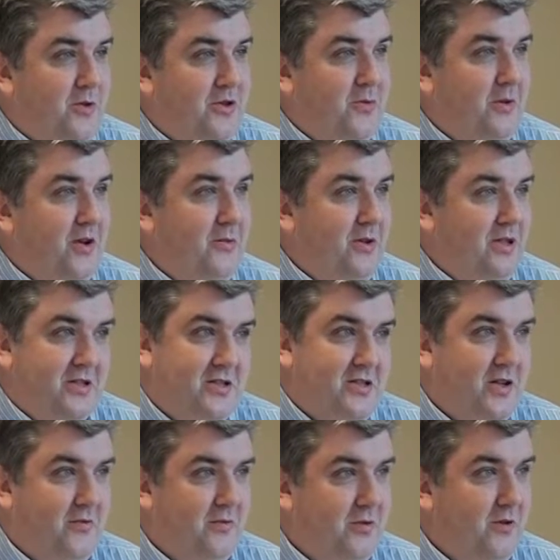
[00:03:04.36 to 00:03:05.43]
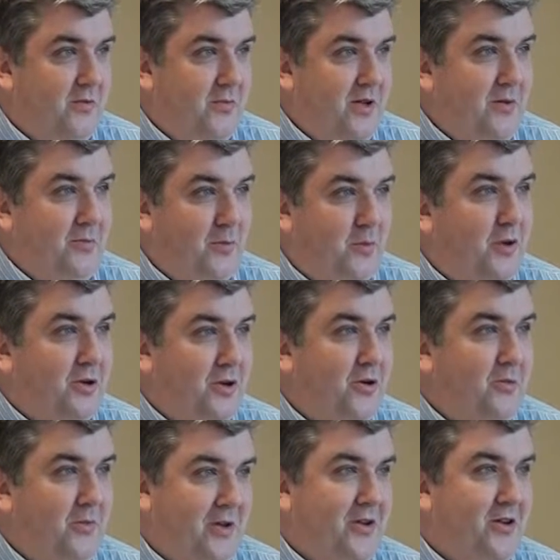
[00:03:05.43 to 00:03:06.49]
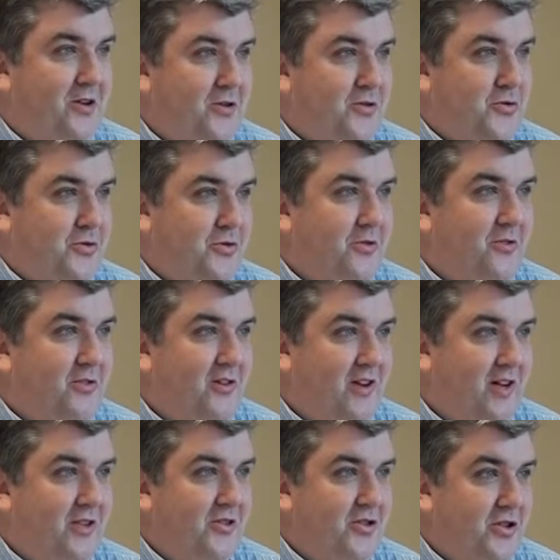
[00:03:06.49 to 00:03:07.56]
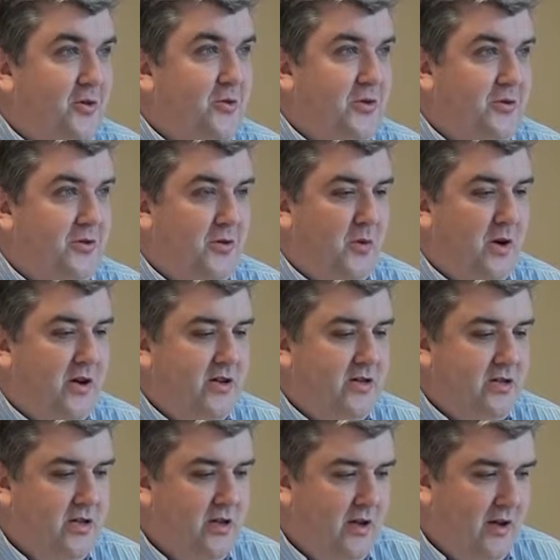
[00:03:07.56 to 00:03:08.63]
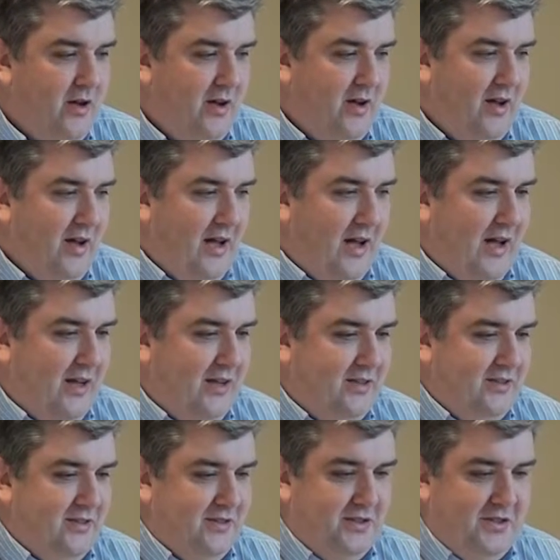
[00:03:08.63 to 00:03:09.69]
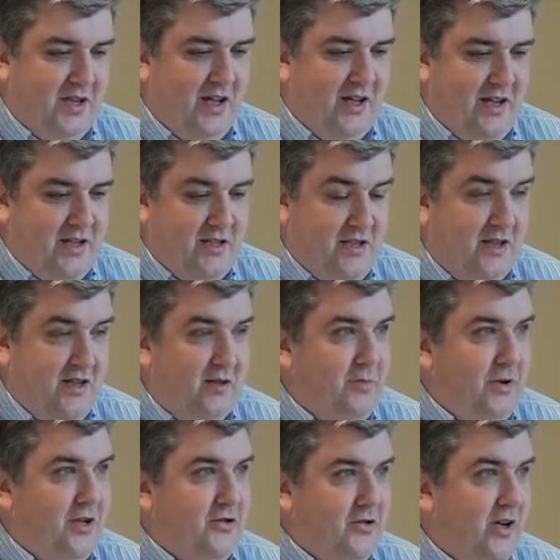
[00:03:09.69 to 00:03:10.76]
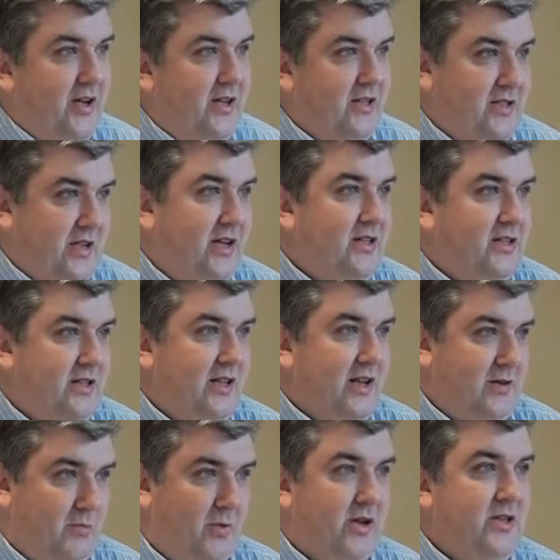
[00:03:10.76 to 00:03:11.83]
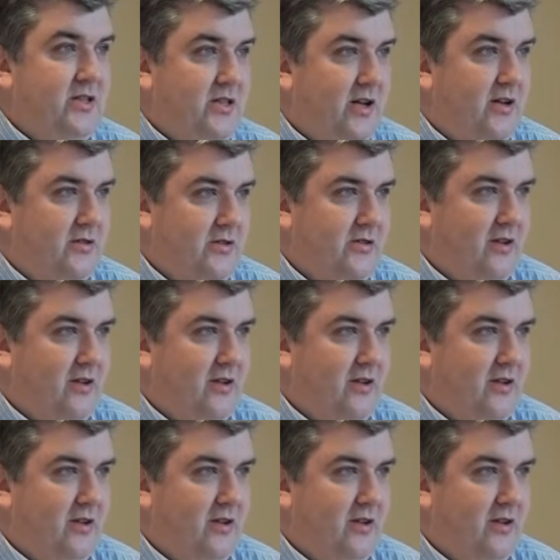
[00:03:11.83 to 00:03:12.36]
want to buy a piece of software, people will come and knock at your door and show you their wares. And I guess I had been trained into that mindset